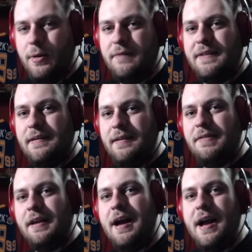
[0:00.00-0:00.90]
if
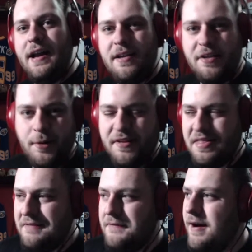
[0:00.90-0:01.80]
the guy is or
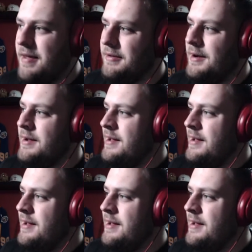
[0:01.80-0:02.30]
isn't the father.